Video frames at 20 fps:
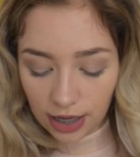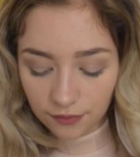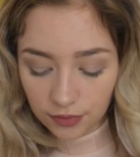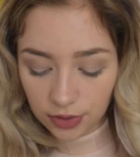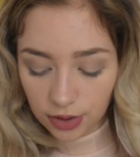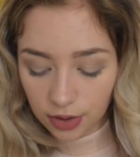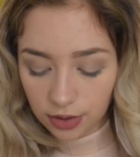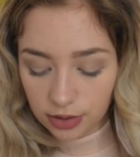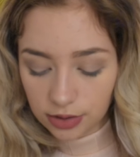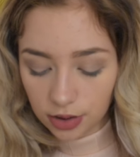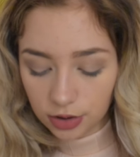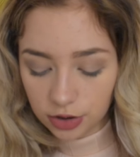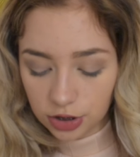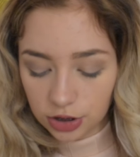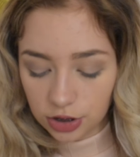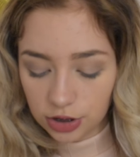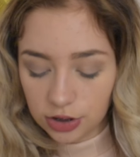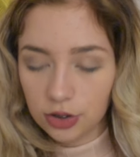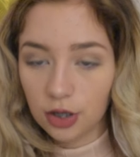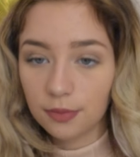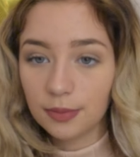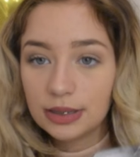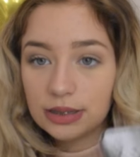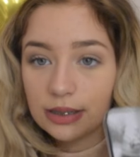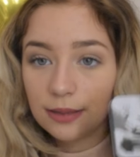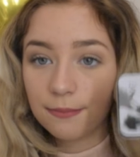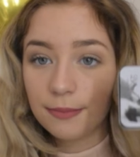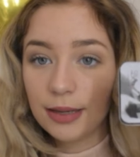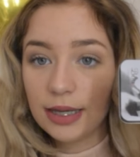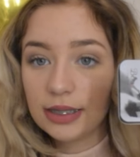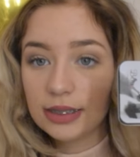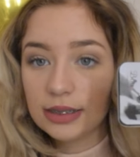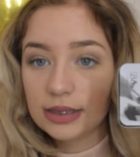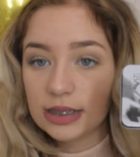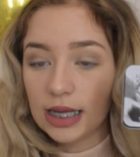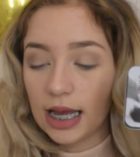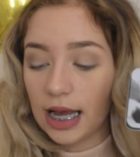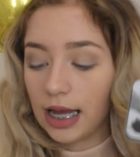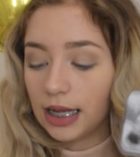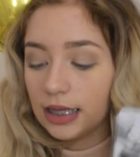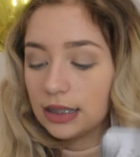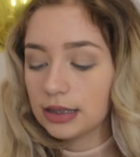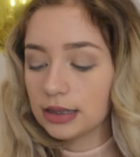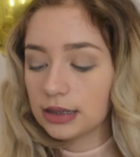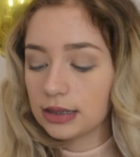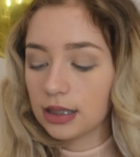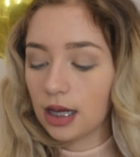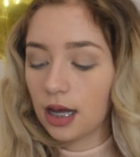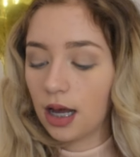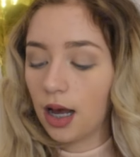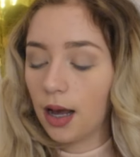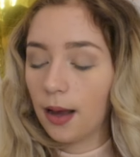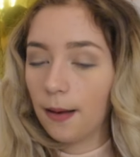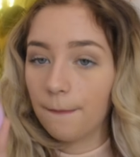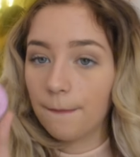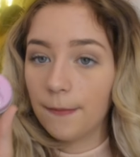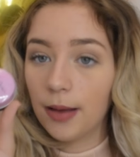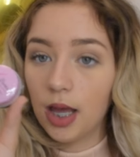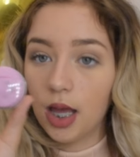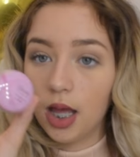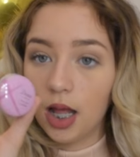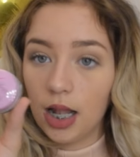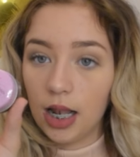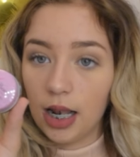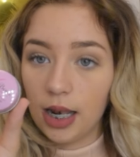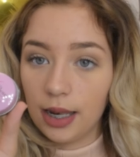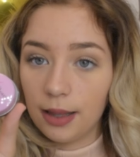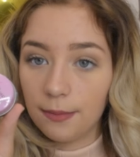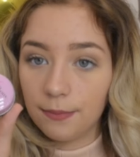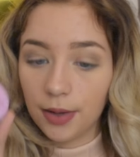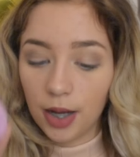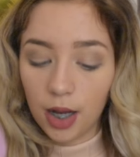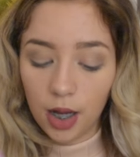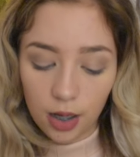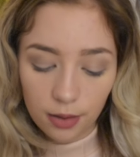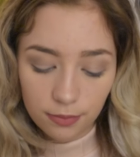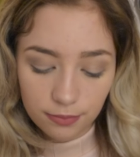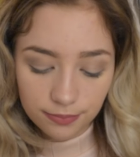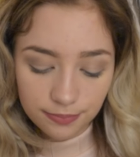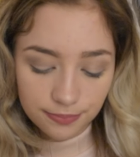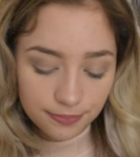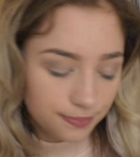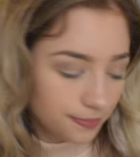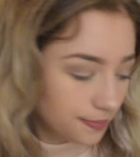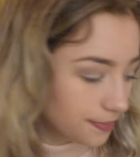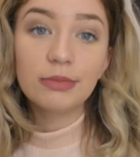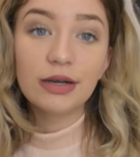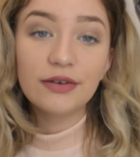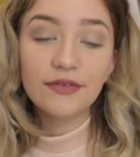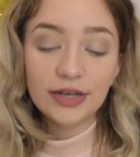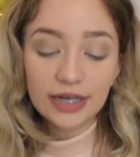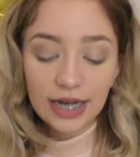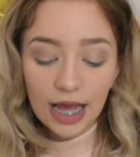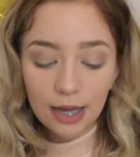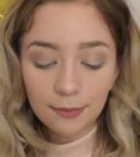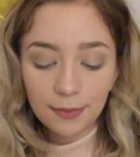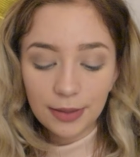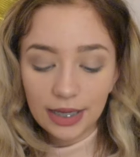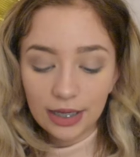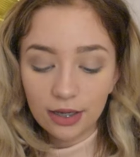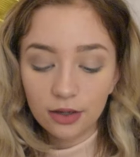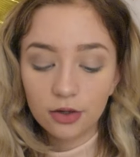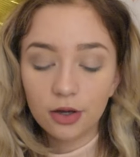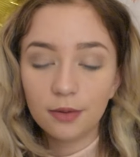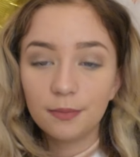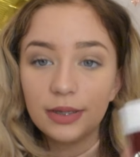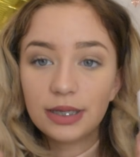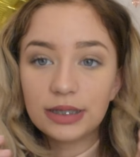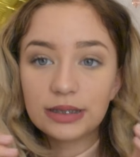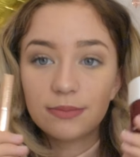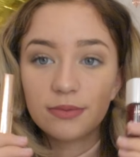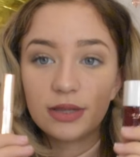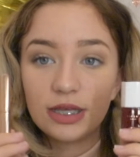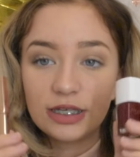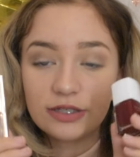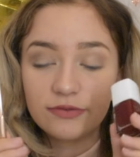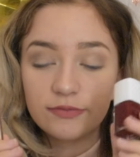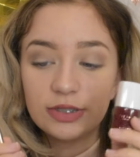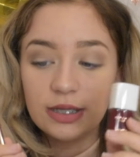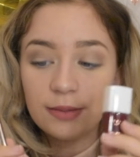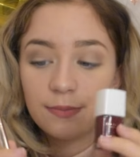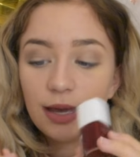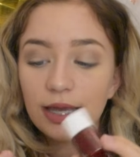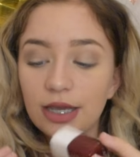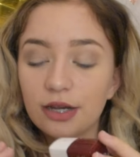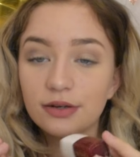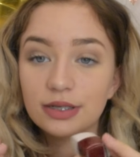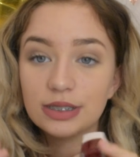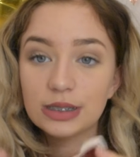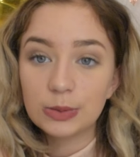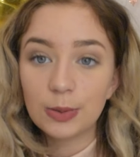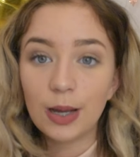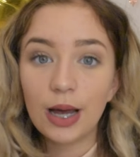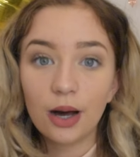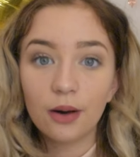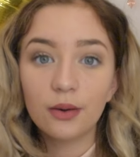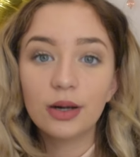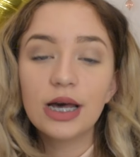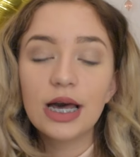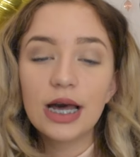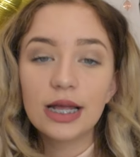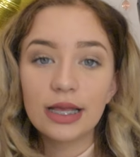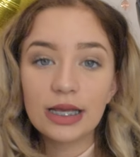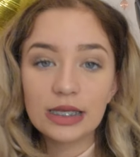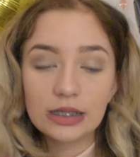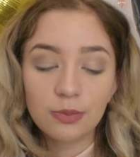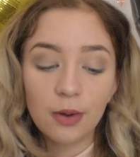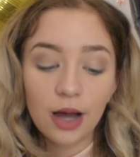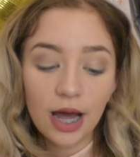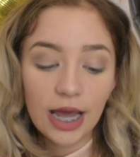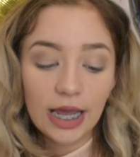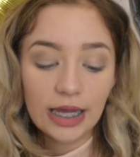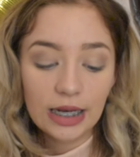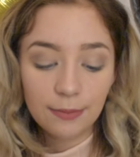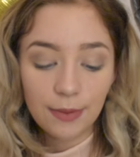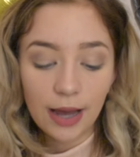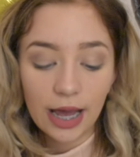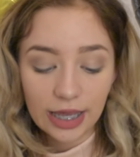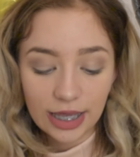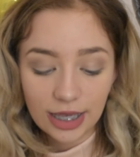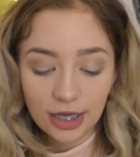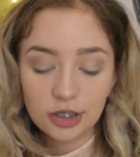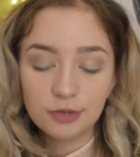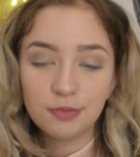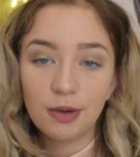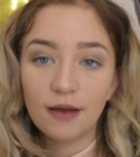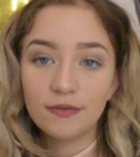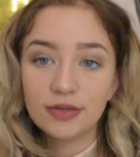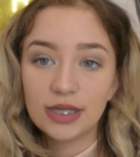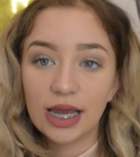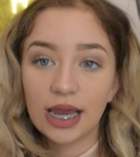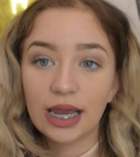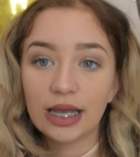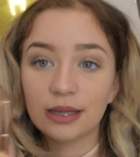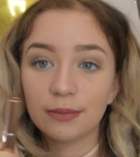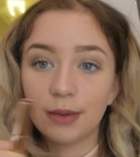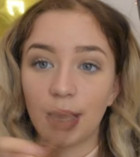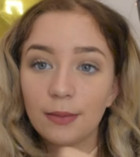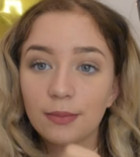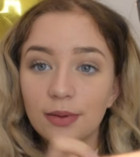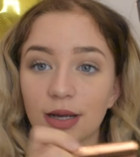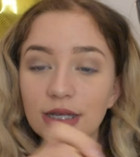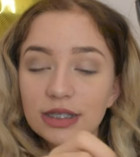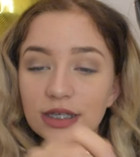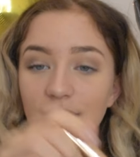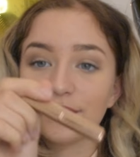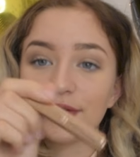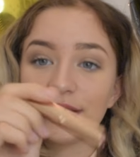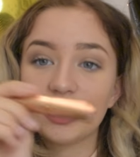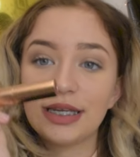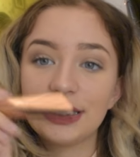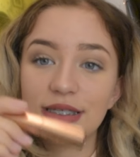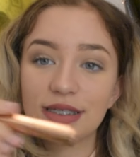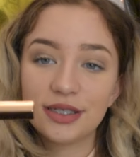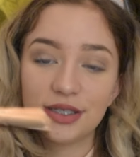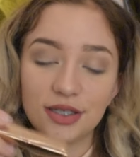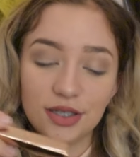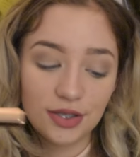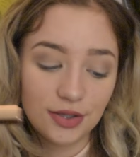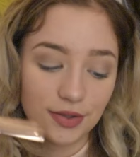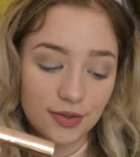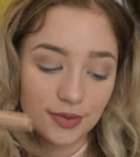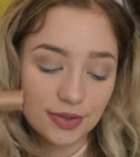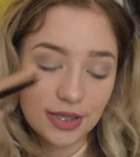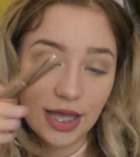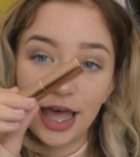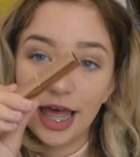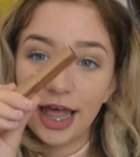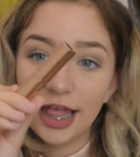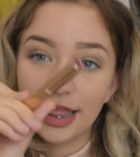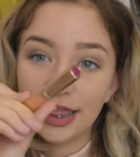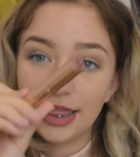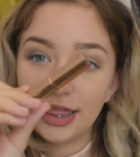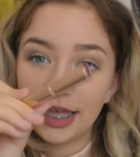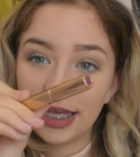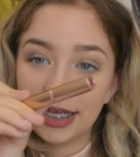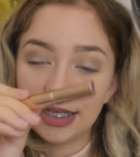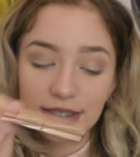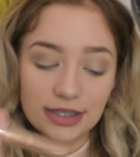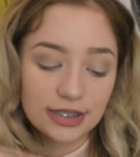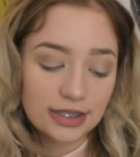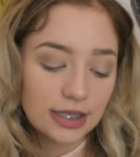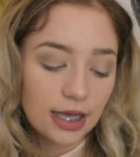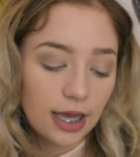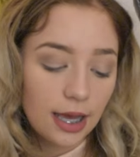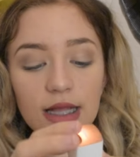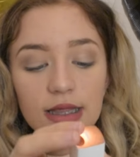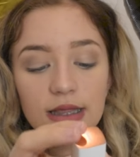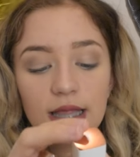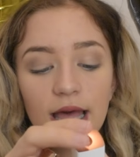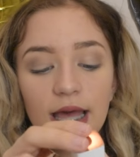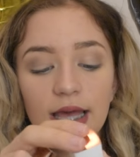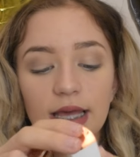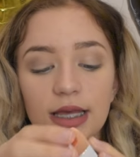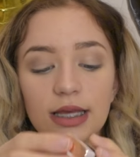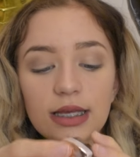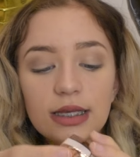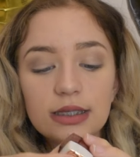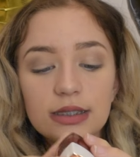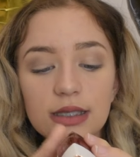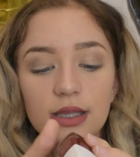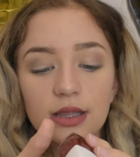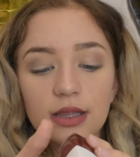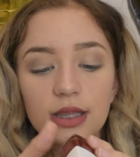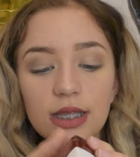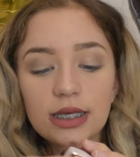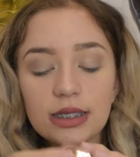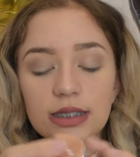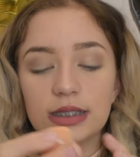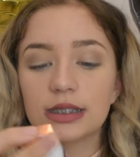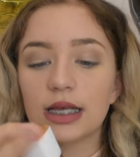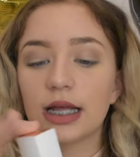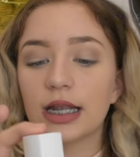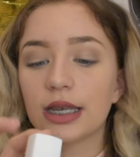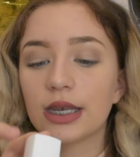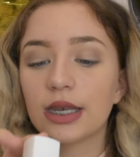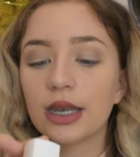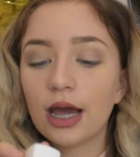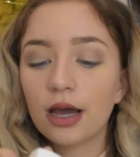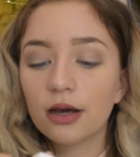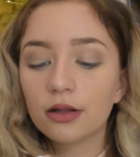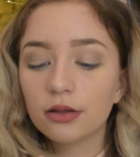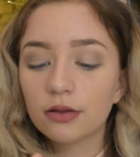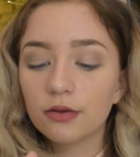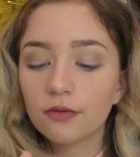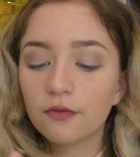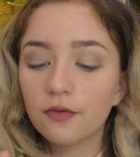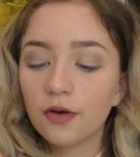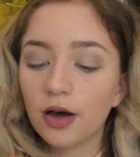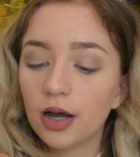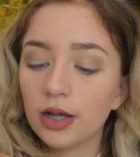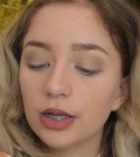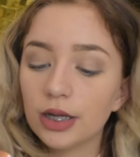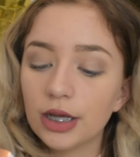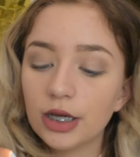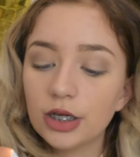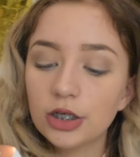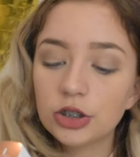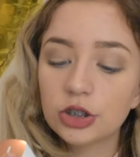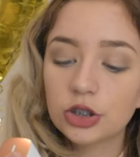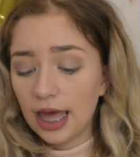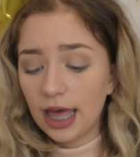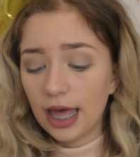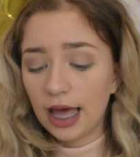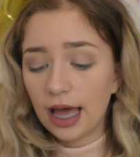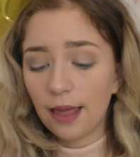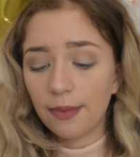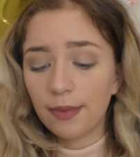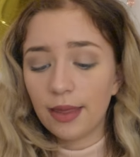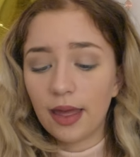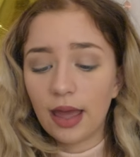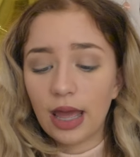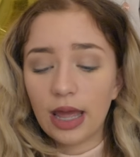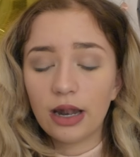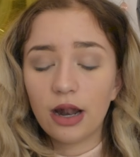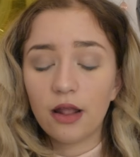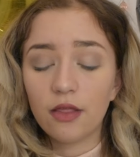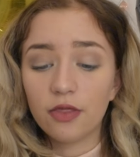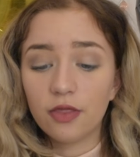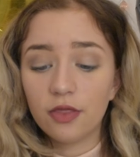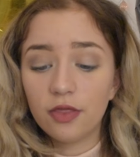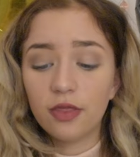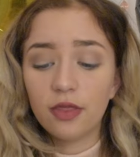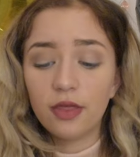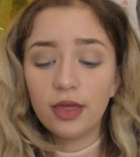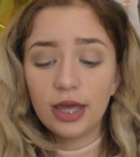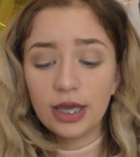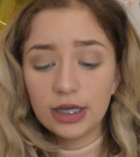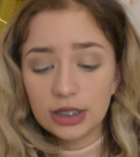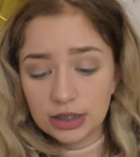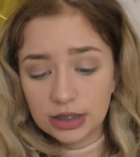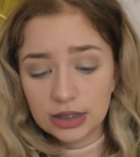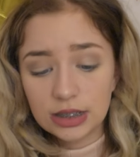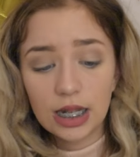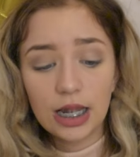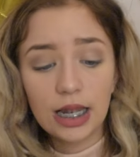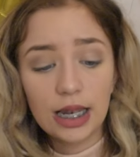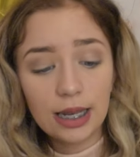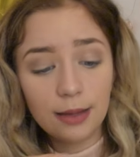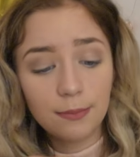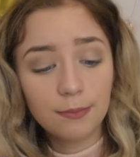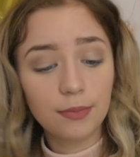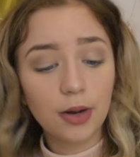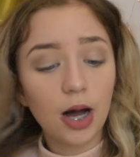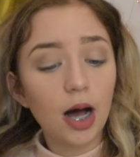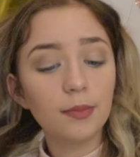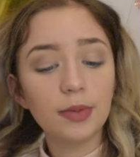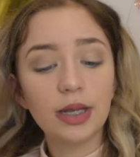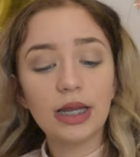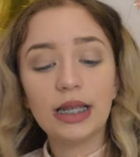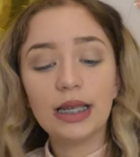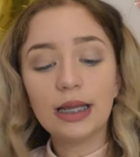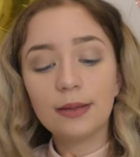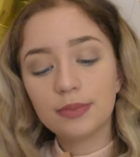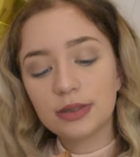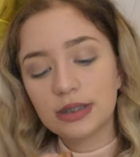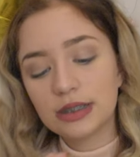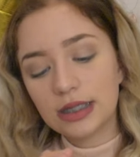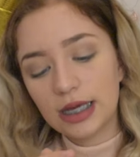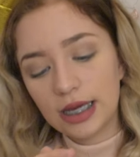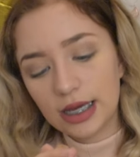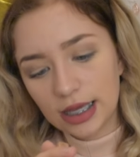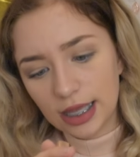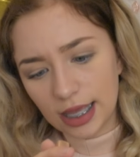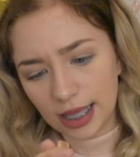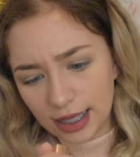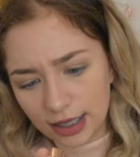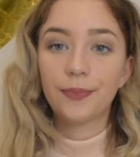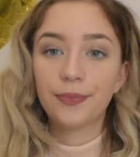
Avenue. So she just got me some mints and some lip balm. My friend Abby got me some things from Ted Baker as well. These were in a package, but I've taken them out because I really needed to use this. There is this nail varnish, and then this lip balmy lipstick.